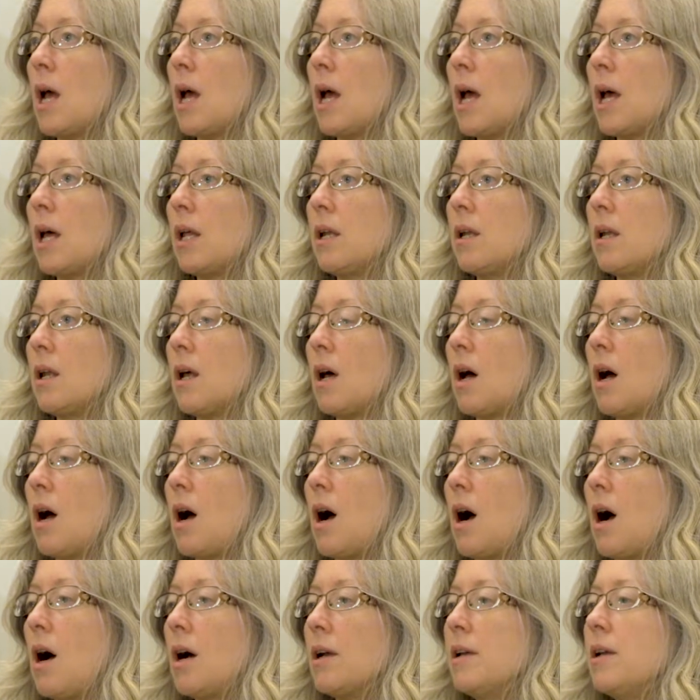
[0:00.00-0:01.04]
and
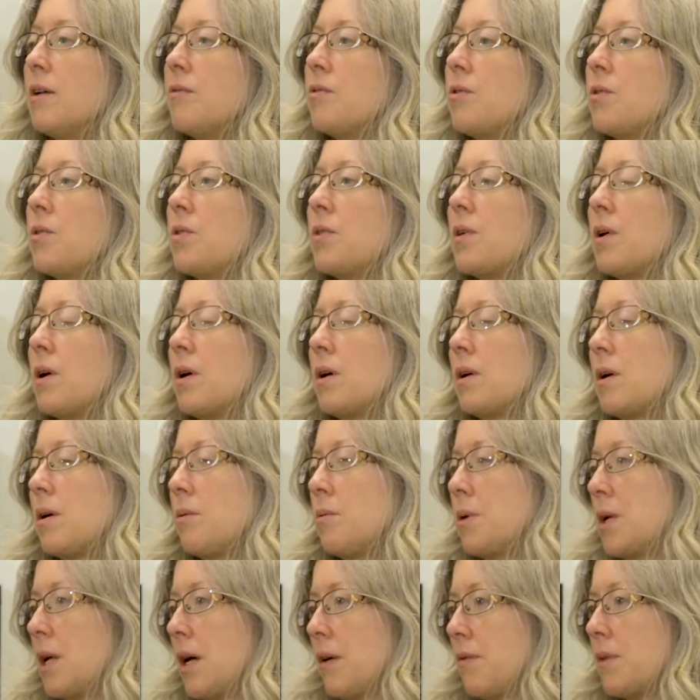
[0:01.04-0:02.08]
I never thought I
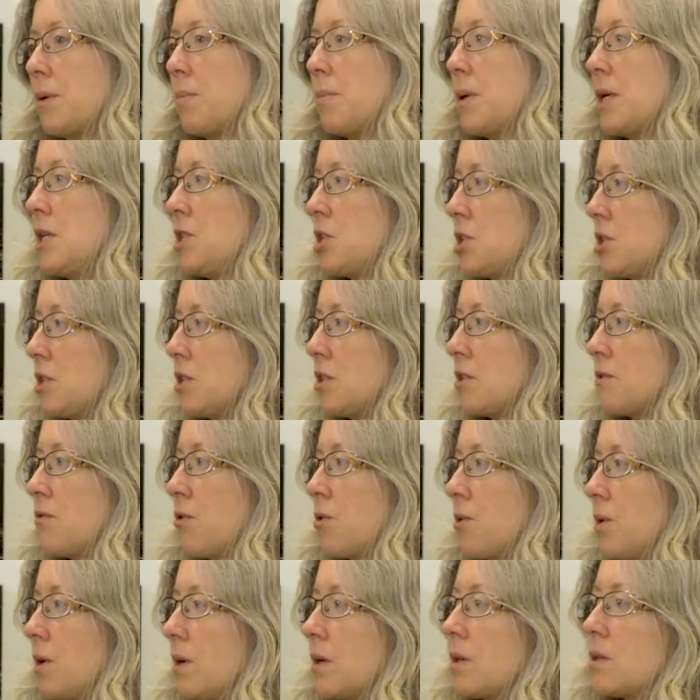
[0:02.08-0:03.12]
would have the patience
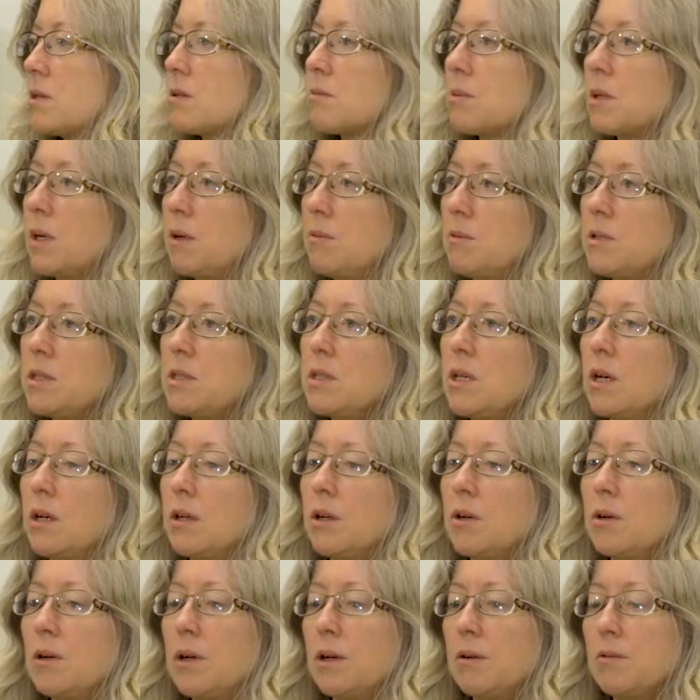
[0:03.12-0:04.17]
for it because when I was
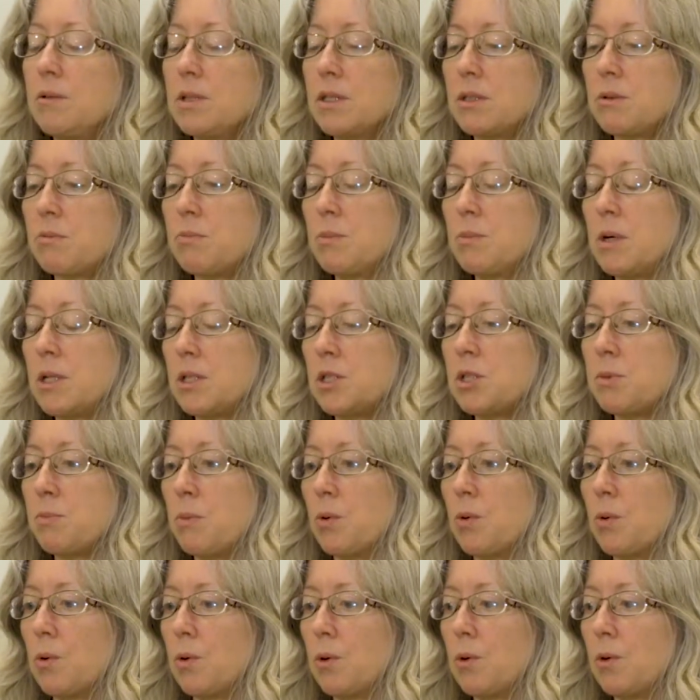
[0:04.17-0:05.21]
younger, I was much
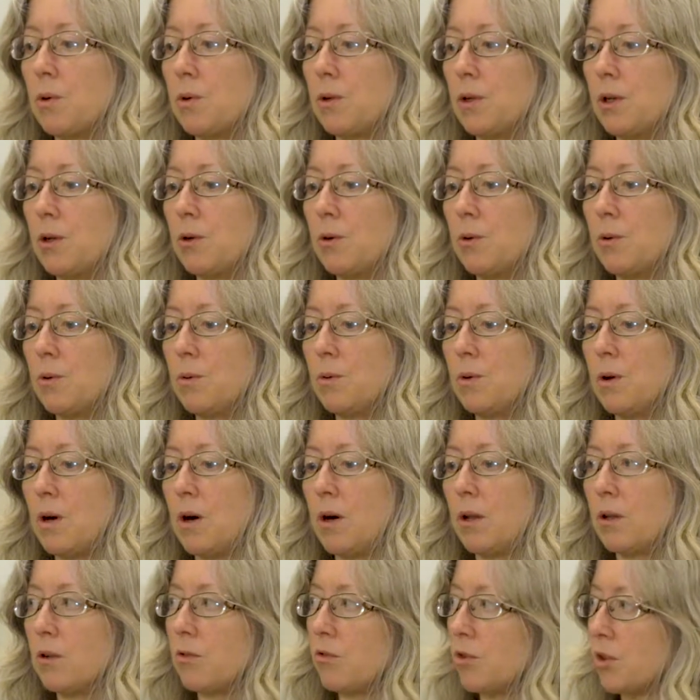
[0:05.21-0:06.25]
more,
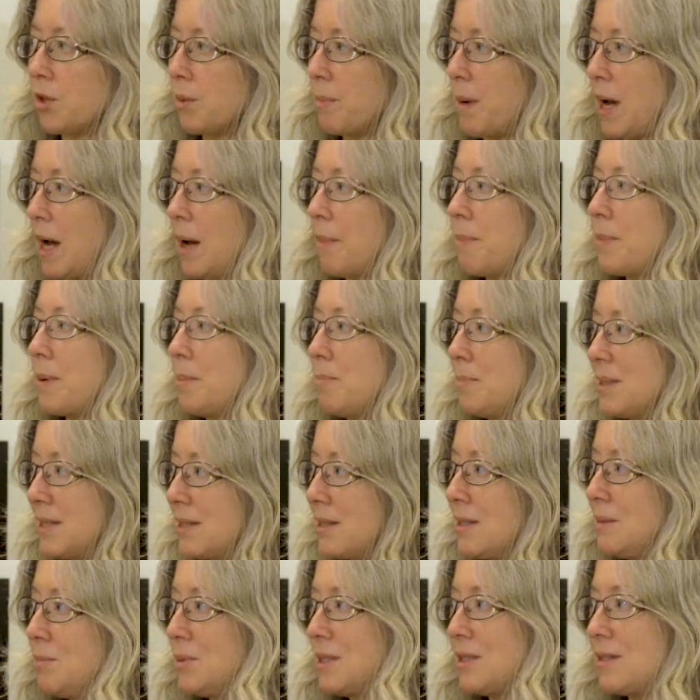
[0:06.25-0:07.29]
all over the map and
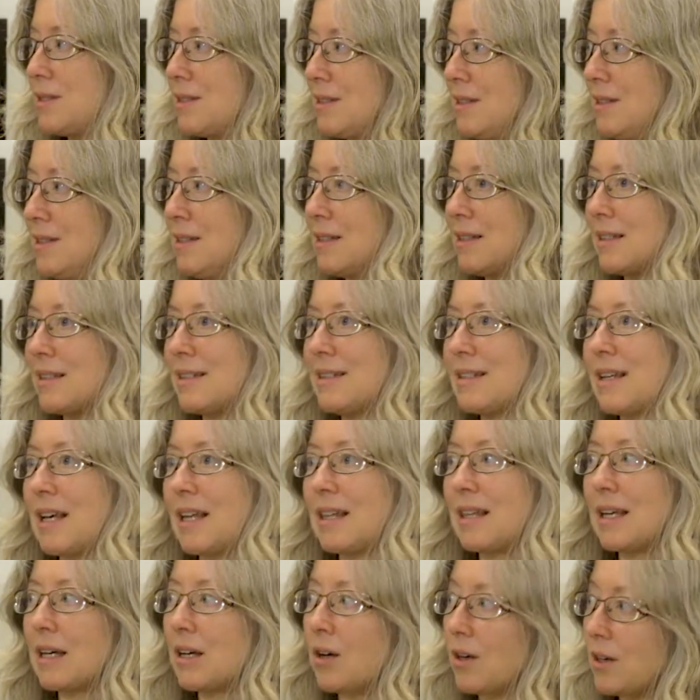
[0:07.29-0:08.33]
busy and
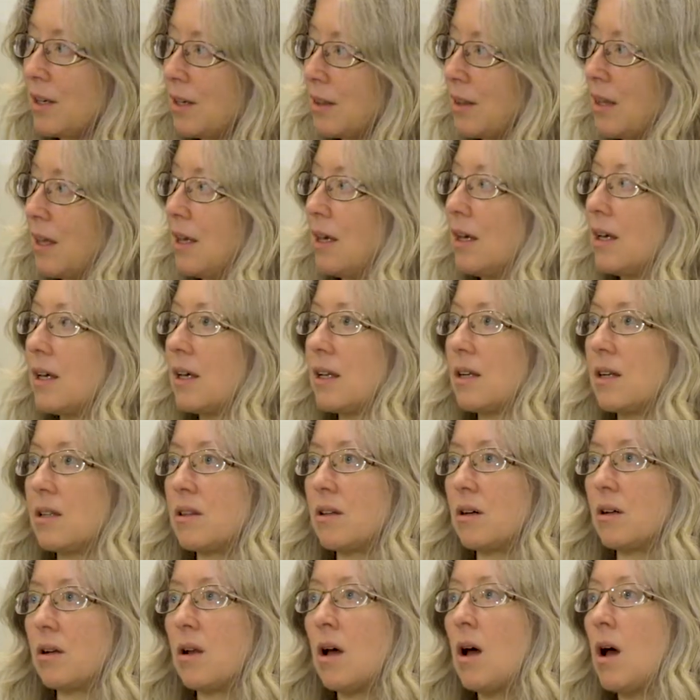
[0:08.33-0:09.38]
that kind of thing. And I
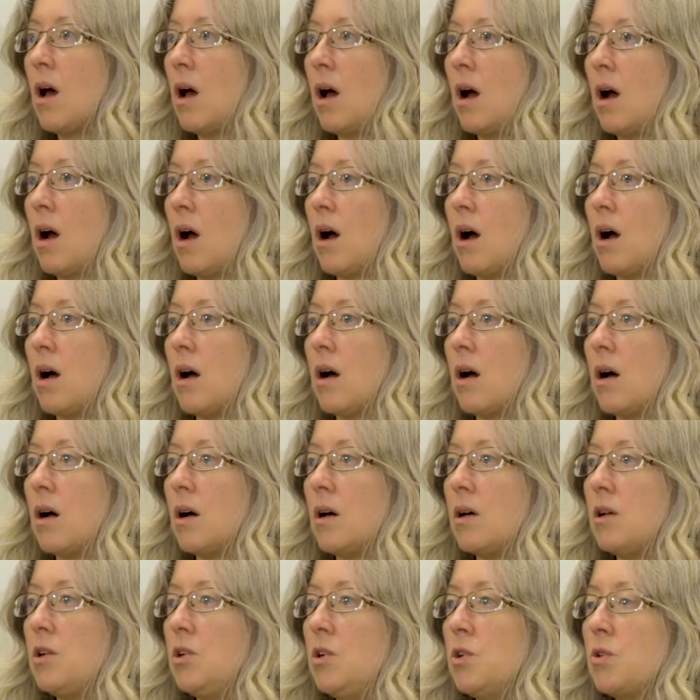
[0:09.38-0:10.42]
thought,
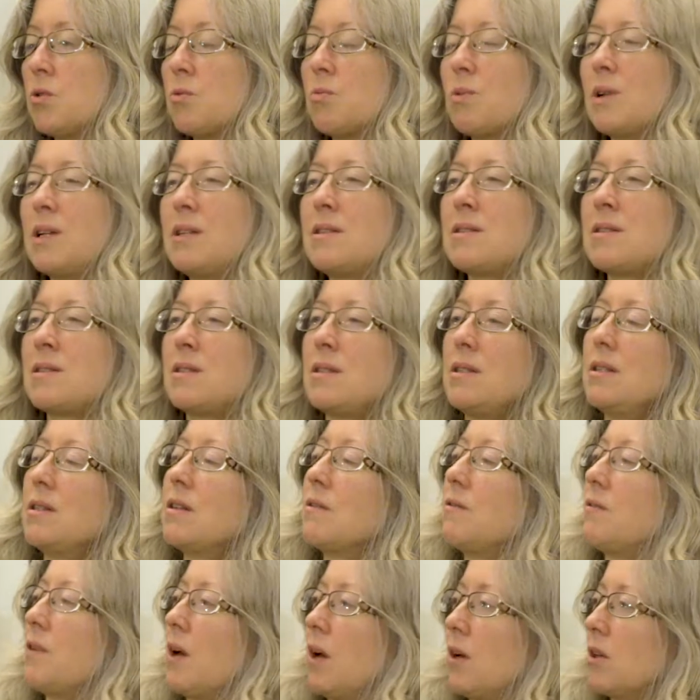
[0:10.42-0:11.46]
you don't really see the
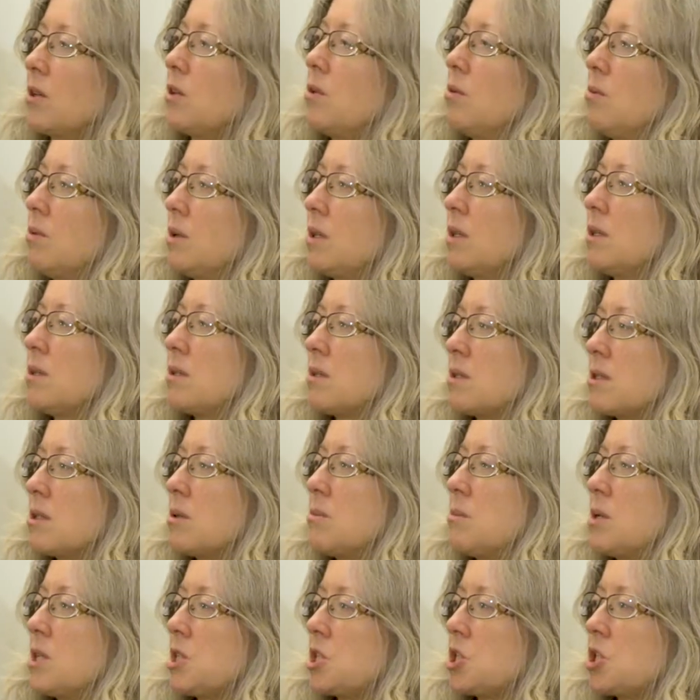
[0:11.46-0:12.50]
value in it so
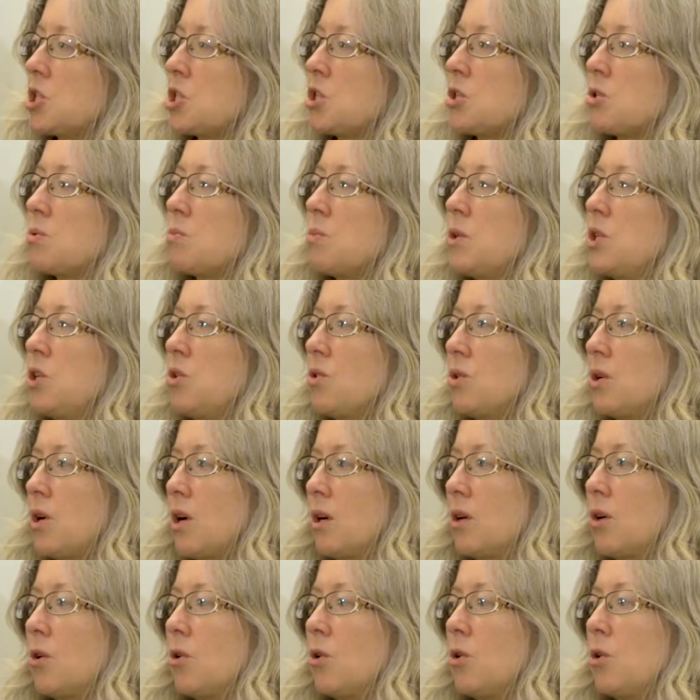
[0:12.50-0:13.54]
much when you're
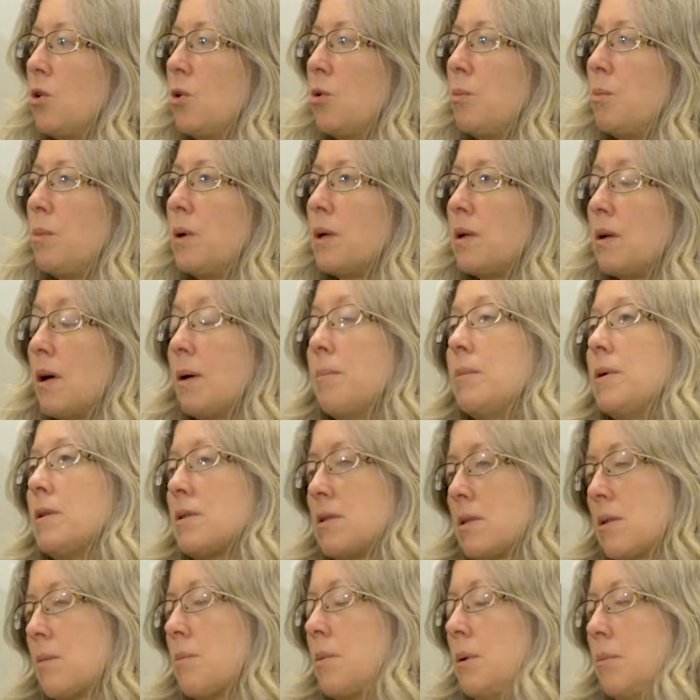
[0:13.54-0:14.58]
younger, but I mean,
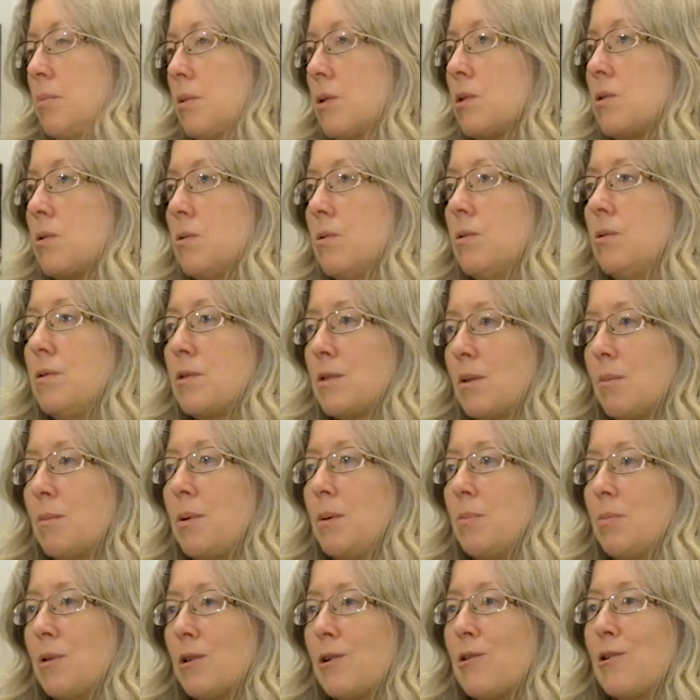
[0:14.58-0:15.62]
some people do. Some
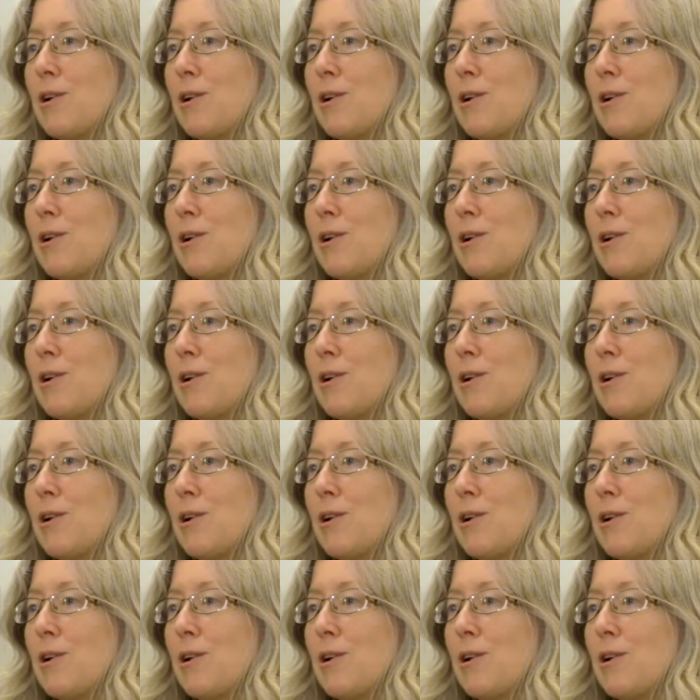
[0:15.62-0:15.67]
people are.